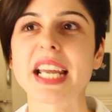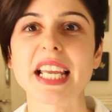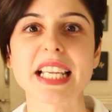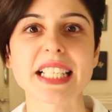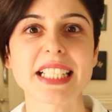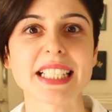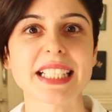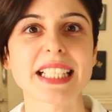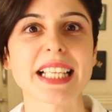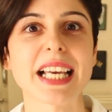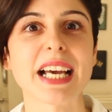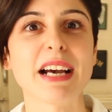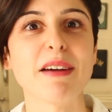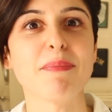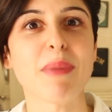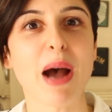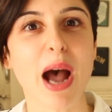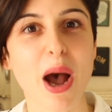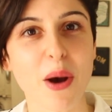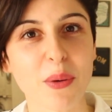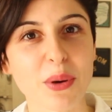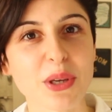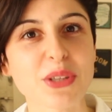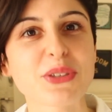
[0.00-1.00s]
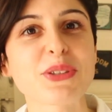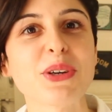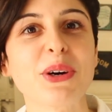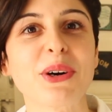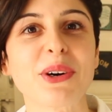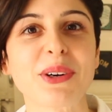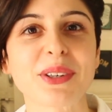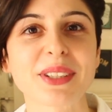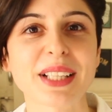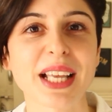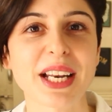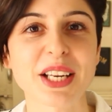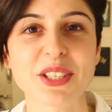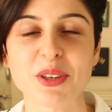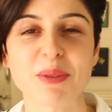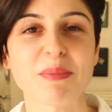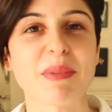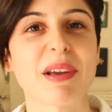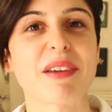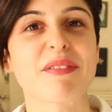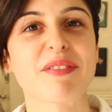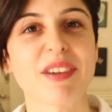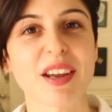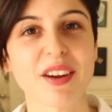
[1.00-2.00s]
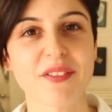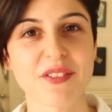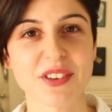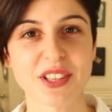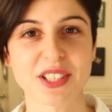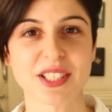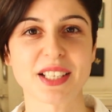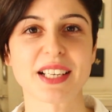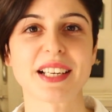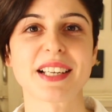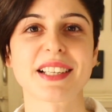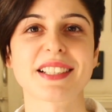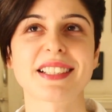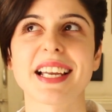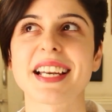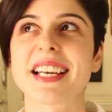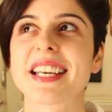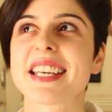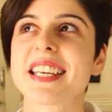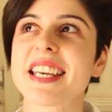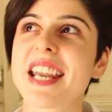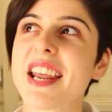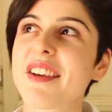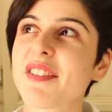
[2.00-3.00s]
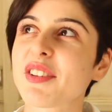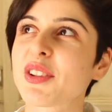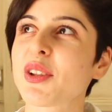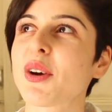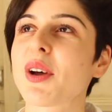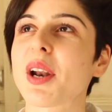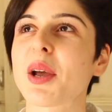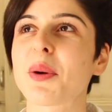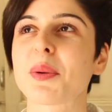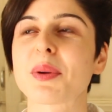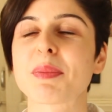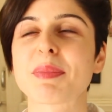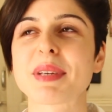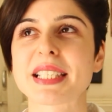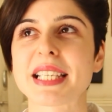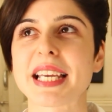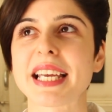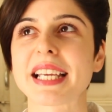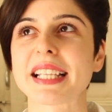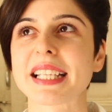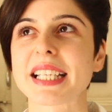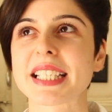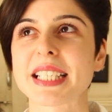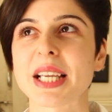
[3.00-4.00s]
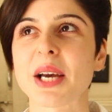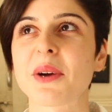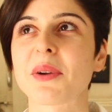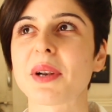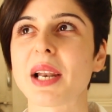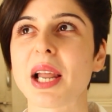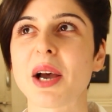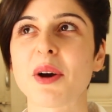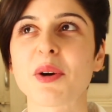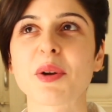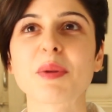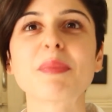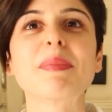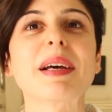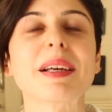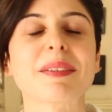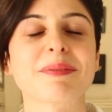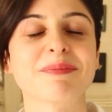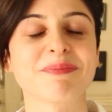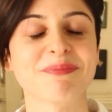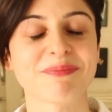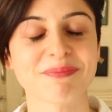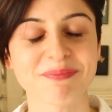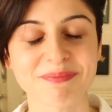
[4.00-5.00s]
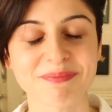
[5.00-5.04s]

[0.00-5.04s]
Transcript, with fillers: is a power song that is on my favorites list. I never thought I would be saying this out loud, but